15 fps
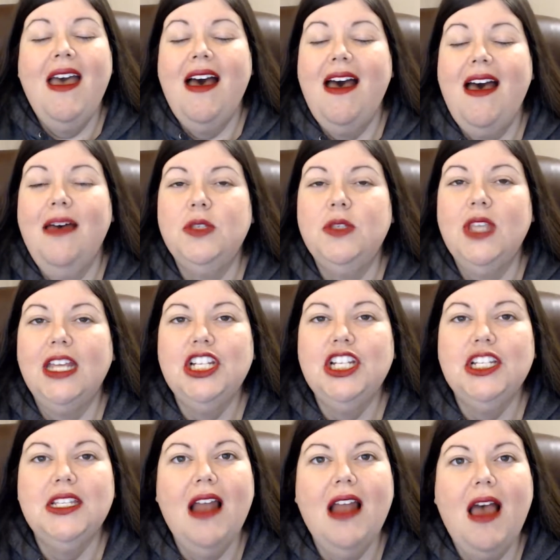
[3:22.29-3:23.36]
So that's just
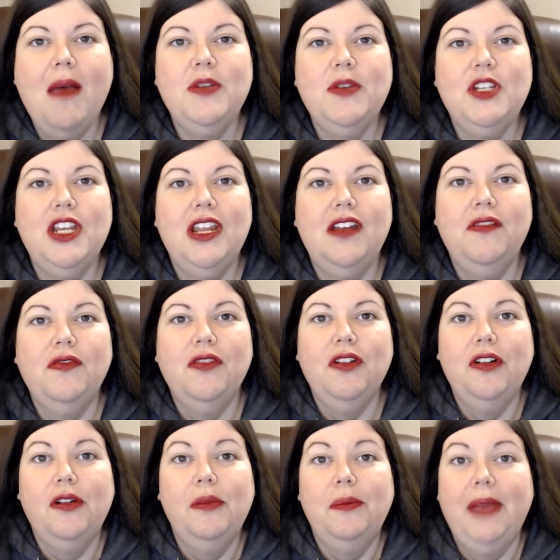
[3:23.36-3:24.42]
an option
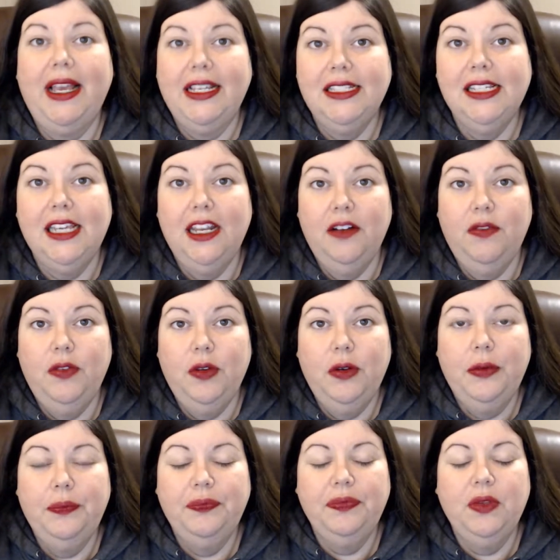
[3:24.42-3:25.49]
for Mexican food.
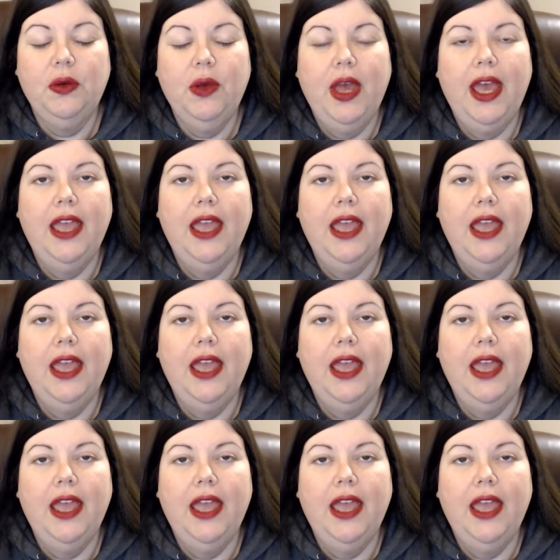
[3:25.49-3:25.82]
Okay.